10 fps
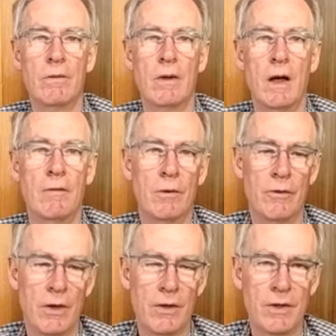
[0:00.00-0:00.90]
have
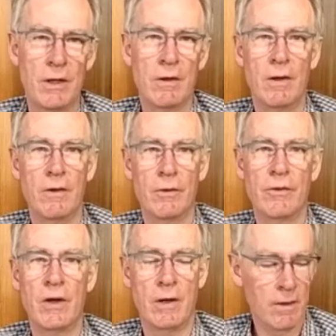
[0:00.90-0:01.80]
also cherries, or
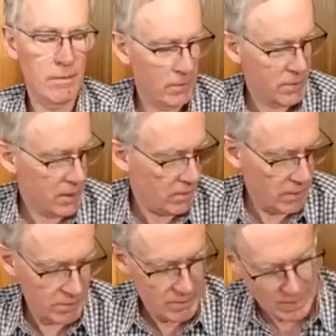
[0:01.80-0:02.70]
started off with cherries.